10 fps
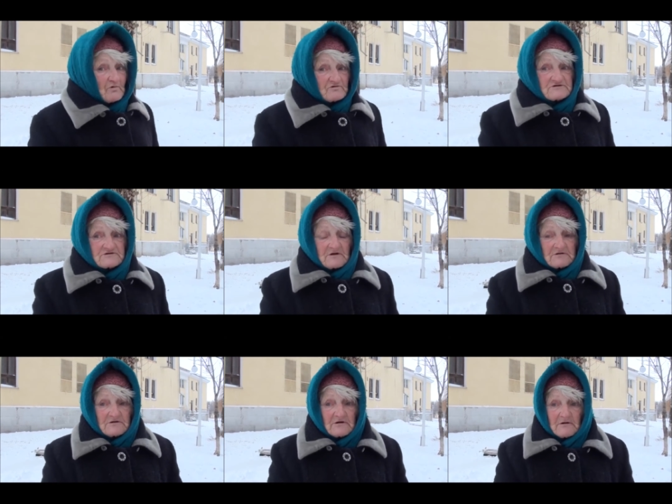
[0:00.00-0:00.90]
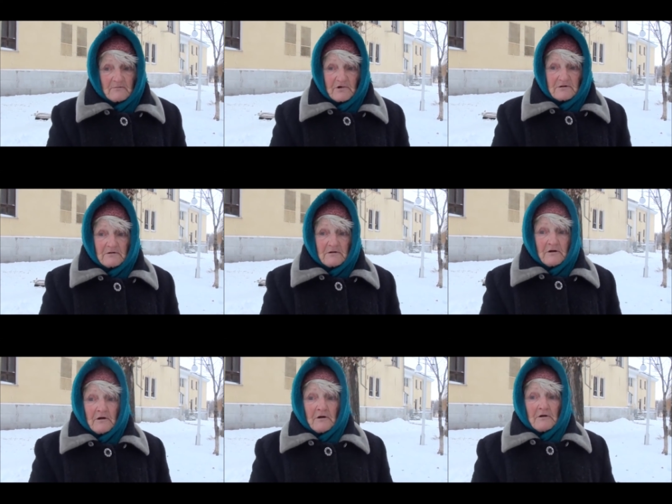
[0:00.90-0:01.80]
trash cans.
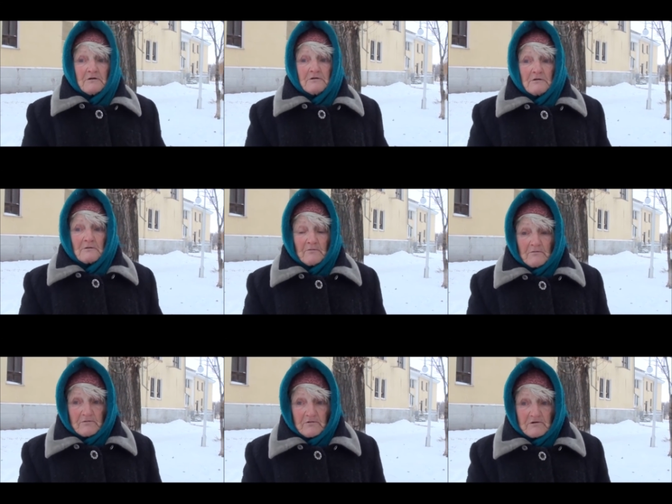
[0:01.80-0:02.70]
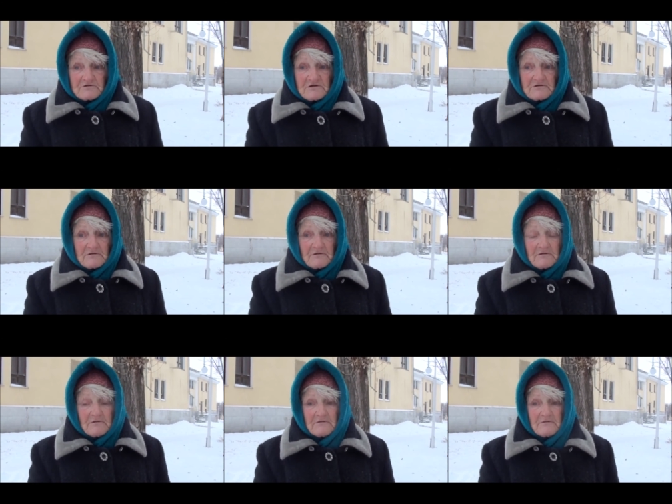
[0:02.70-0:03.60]
Correspondent:
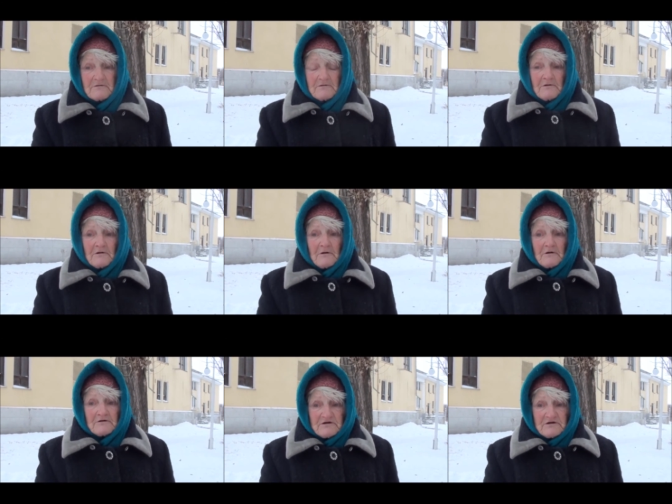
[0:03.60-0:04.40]
Do you live alone?